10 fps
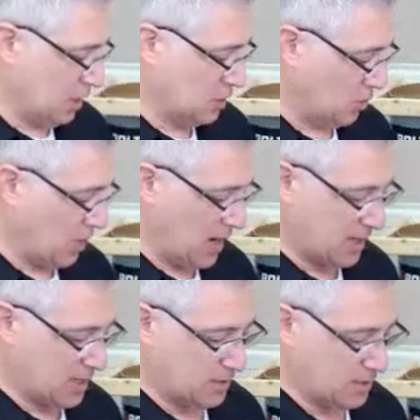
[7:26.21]
So
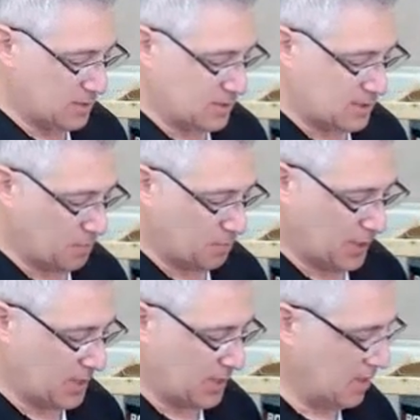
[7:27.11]
I can
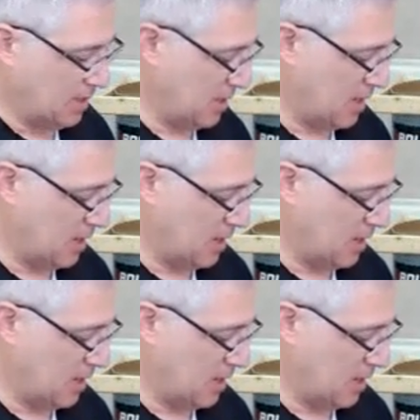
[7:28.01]
simply